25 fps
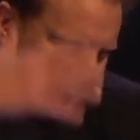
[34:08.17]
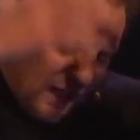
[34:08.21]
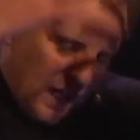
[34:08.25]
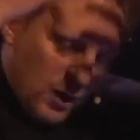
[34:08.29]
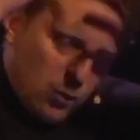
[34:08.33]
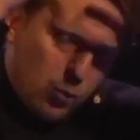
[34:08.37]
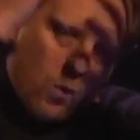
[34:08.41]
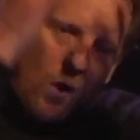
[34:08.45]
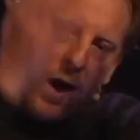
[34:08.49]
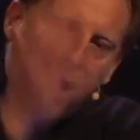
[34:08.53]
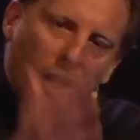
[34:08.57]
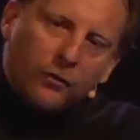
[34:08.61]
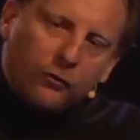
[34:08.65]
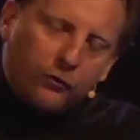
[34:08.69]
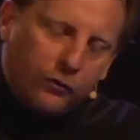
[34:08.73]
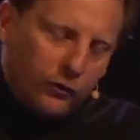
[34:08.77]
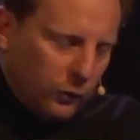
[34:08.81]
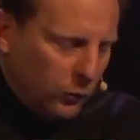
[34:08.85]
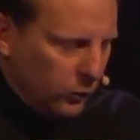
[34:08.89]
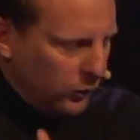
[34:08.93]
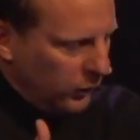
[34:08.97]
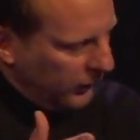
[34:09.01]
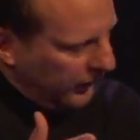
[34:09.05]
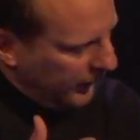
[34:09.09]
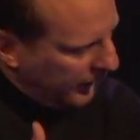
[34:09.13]
I wash you
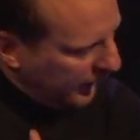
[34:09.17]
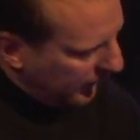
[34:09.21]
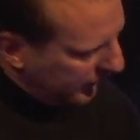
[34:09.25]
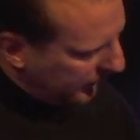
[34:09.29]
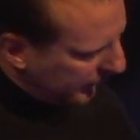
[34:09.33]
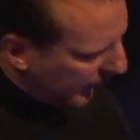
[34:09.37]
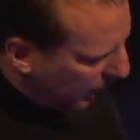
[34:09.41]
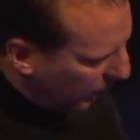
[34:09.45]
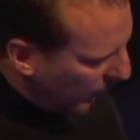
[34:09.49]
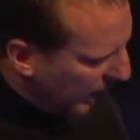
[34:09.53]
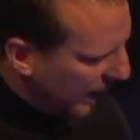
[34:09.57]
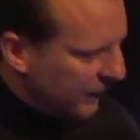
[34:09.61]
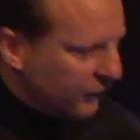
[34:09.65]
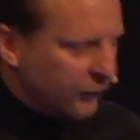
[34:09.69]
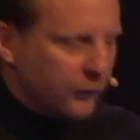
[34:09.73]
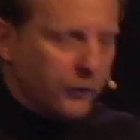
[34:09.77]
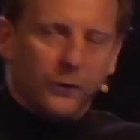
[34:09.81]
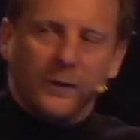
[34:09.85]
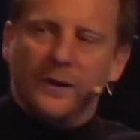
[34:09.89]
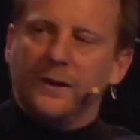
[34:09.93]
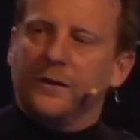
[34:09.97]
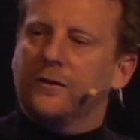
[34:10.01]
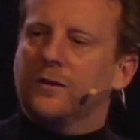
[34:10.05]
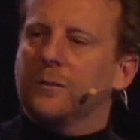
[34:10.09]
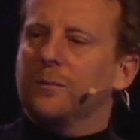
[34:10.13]
clean, now enter
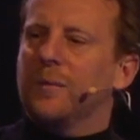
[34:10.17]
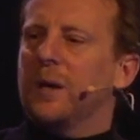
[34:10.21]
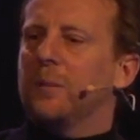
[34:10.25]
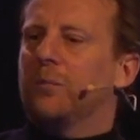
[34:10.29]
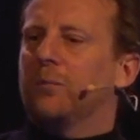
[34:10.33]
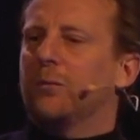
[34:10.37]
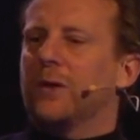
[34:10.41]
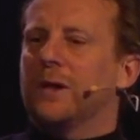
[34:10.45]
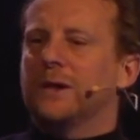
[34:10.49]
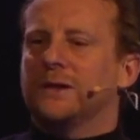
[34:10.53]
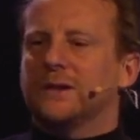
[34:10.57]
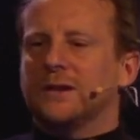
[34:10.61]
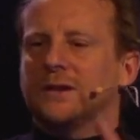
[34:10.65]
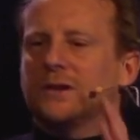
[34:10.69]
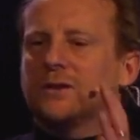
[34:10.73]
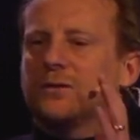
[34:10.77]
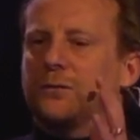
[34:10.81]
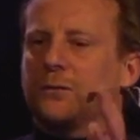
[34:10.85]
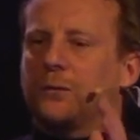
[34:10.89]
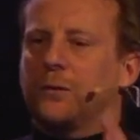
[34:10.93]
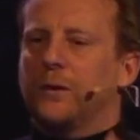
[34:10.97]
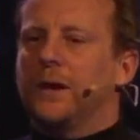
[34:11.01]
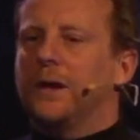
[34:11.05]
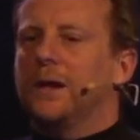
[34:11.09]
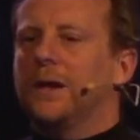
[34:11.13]
into my presence
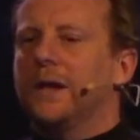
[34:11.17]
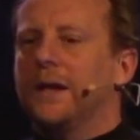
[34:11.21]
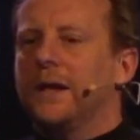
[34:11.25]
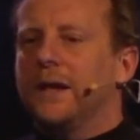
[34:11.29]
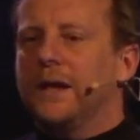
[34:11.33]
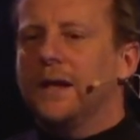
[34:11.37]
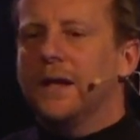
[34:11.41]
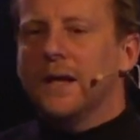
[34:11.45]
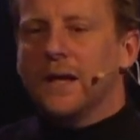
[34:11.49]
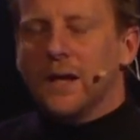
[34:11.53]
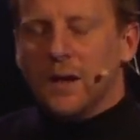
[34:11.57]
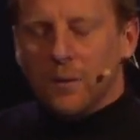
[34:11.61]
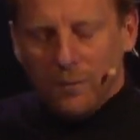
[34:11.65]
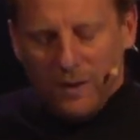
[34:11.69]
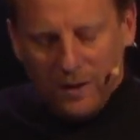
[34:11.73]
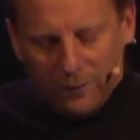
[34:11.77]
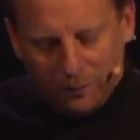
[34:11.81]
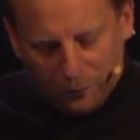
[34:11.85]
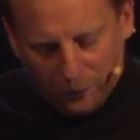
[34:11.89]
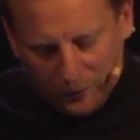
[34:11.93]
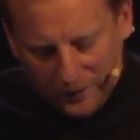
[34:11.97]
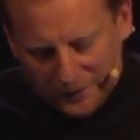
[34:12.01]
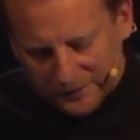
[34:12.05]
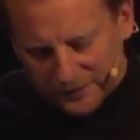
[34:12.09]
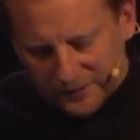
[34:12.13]
freely. My
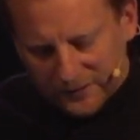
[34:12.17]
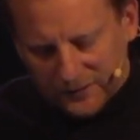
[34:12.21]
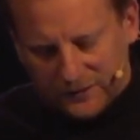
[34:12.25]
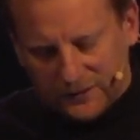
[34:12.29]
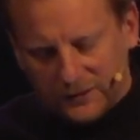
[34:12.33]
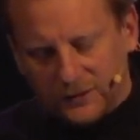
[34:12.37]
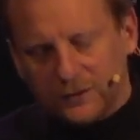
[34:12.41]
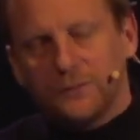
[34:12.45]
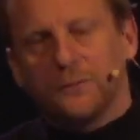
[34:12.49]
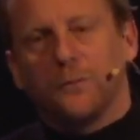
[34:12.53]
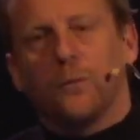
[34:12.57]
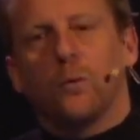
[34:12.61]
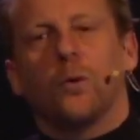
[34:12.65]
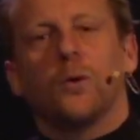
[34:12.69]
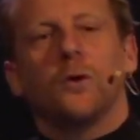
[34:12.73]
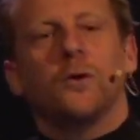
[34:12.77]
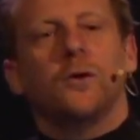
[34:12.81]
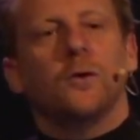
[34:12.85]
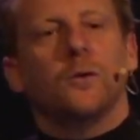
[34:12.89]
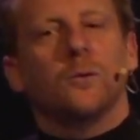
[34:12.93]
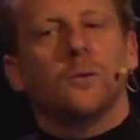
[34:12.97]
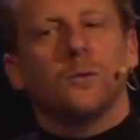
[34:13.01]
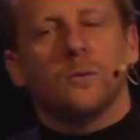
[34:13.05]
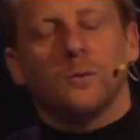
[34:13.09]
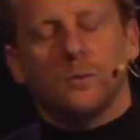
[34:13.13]
presence is for you.